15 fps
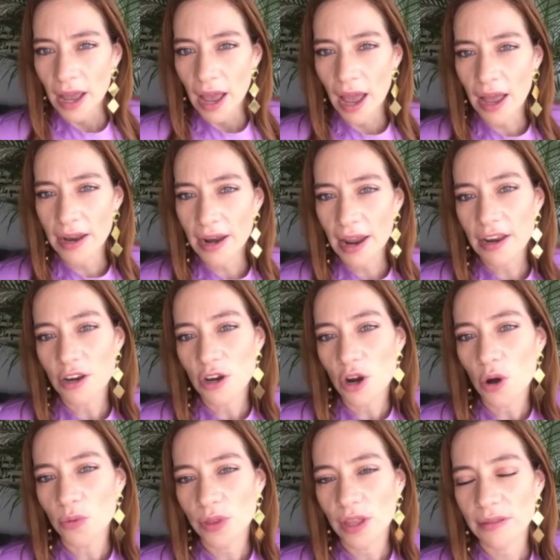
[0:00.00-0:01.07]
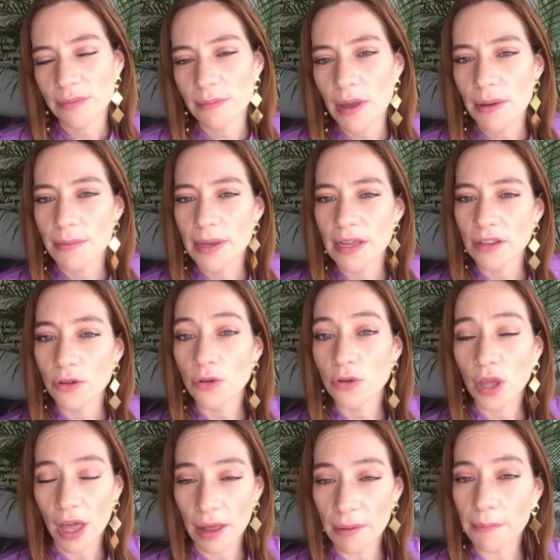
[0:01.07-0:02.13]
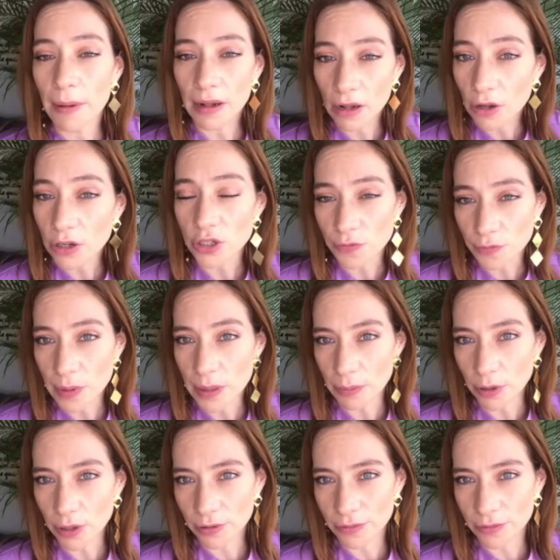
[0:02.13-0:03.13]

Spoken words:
And I know that maybe it could help a lot of people.